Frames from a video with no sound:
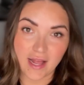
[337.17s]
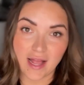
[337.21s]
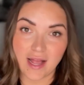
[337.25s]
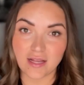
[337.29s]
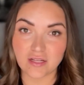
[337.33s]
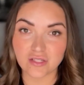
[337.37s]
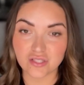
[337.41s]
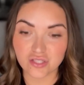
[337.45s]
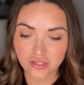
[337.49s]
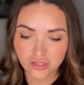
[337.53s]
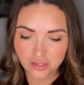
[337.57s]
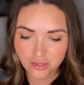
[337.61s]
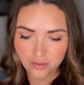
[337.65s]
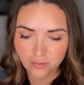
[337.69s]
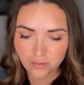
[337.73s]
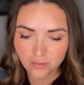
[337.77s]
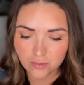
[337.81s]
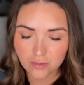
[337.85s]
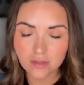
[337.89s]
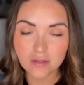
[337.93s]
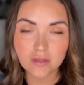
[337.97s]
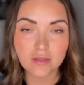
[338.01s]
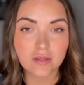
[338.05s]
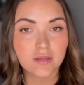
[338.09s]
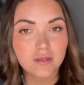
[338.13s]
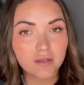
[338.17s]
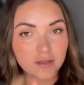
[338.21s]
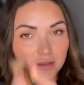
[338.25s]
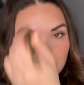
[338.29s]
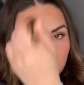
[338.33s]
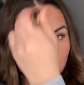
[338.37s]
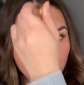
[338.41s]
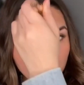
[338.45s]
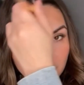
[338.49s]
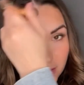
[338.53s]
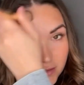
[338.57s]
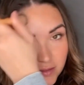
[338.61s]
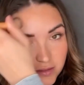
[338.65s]
ash tone,
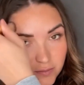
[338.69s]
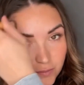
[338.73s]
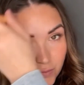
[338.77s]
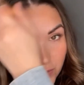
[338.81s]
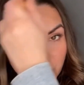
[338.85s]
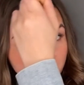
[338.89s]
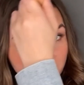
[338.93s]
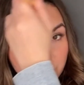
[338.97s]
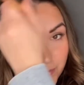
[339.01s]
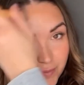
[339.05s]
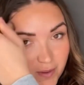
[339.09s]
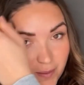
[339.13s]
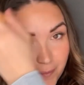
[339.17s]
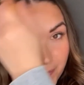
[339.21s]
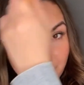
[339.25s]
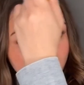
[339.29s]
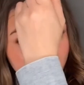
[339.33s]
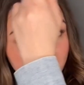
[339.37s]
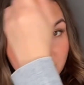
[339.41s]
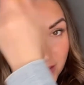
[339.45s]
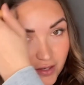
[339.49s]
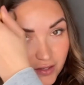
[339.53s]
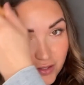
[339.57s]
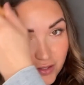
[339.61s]
which mimics our